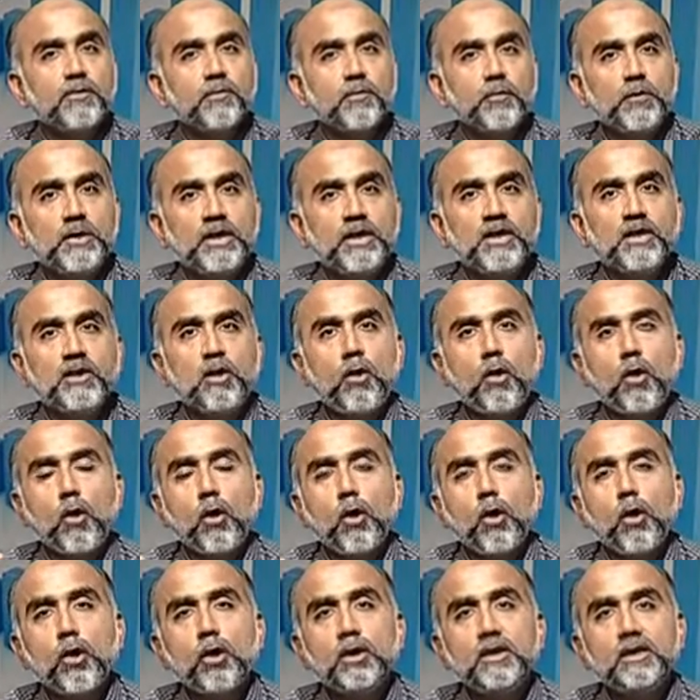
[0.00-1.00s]
we
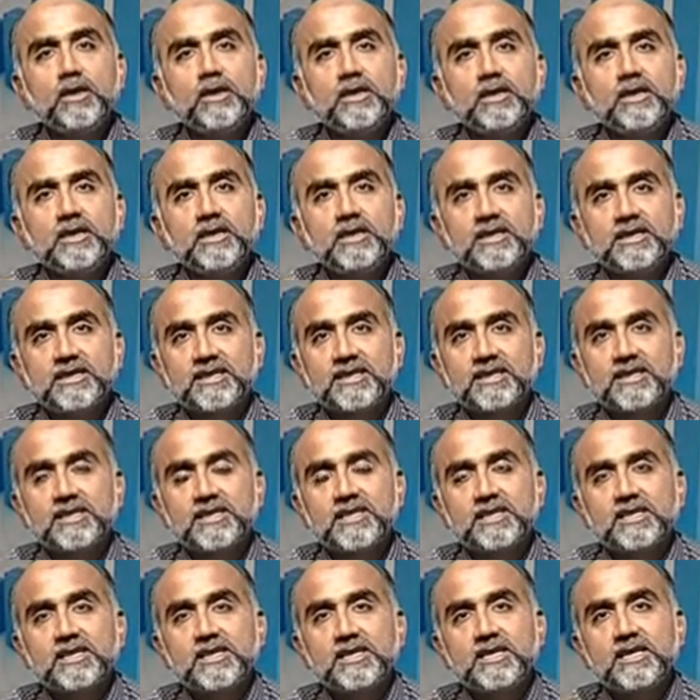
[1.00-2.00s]
all the
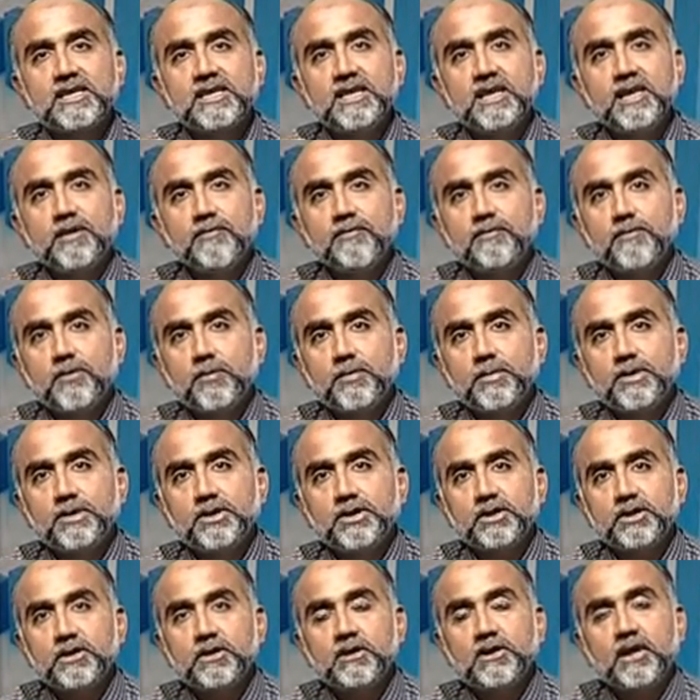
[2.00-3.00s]
necessary
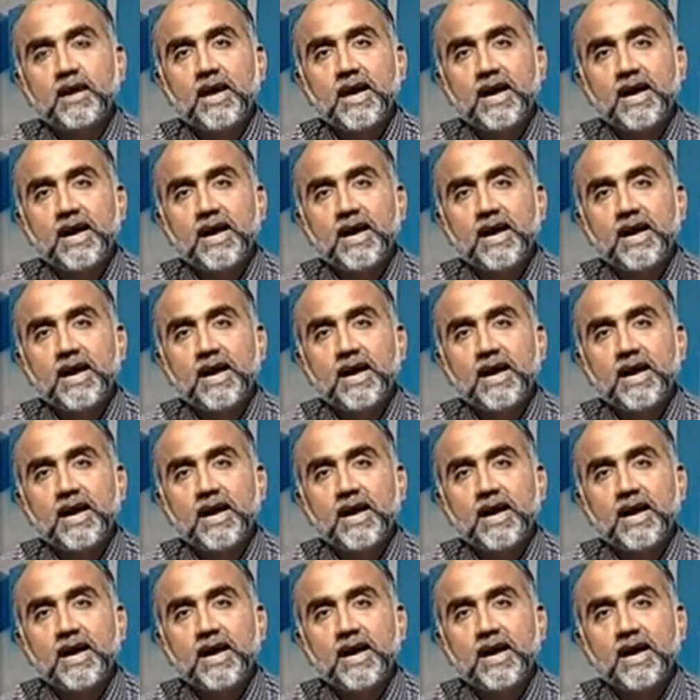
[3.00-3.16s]
information